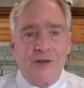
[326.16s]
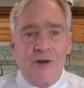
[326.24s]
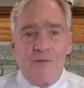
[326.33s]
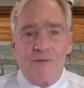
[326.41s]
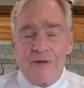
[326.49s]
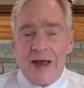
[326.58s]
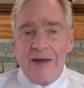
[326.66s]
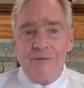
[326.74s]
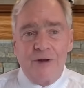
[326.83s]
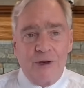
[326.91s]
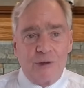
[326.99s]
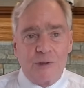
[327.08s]
you know, five
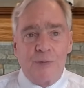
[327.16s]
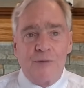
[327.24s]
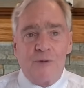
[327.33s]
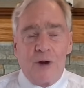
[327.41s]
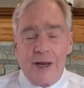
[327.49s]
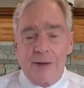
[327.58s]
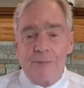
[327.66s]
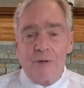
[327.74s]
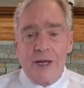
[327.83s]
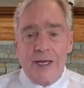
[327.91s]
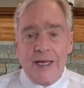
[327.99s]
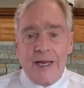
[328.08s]
years before I had
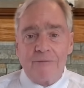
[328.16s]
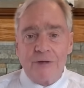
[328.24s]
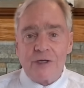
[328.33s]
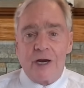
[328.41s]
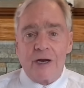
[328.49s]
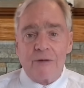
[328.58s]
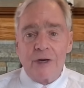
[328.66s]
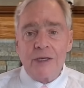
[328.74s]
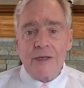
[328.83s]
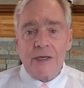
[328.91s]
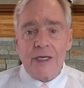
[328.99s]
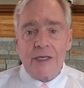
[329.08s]
planned on
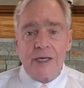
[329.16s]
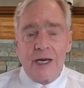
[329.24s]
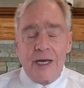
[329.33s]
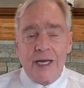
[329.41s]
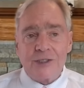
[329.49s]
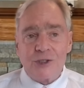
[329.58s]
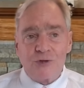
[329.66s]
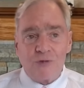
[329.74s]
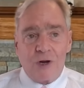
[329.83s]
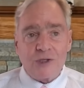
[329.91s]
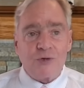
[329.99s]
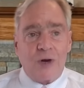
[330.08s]
retiring. And uh, as a
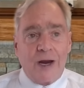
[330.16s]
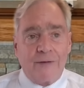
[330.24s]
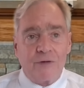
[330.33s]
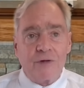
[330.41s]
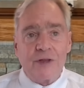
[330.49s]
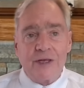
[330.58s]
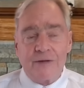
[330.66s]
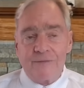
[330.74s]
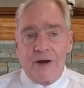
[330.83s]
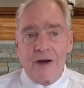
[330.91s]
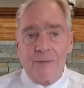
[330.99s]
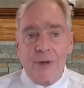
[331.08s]
truck driver, the
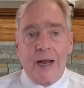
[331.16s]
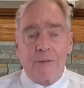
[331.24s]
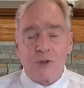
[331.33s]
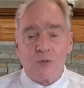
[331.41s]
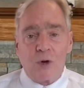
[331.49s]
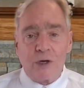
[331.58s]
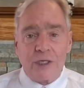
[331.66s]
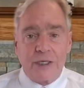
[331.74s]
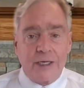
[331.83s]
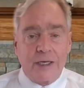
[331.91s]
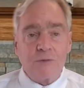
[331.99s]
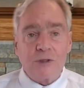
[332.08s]
environment I was
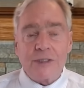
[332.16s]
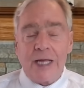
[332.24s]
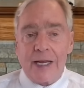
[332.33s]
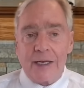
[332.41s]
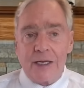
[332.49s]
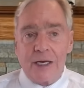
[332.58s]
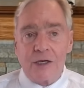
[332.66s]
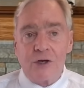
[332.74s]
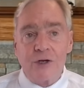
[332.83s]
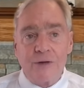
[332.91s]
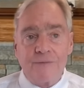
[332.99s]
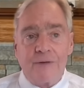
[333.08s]
working in was not a, a
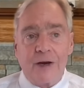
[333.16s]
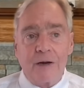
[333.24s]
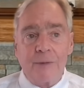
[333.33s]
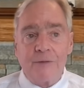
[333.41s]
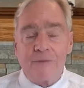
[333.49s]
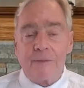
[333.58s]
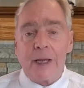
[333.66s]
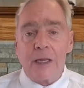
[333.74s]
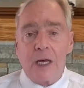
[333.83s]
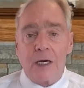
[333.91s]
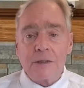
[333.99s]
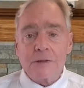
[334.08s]
good environment for my
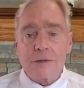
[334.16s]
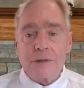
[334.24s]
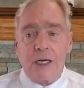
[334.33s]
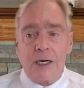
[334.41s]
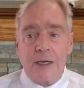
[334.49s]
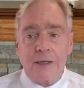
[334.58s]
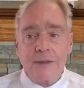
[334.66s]
lungs. Uh,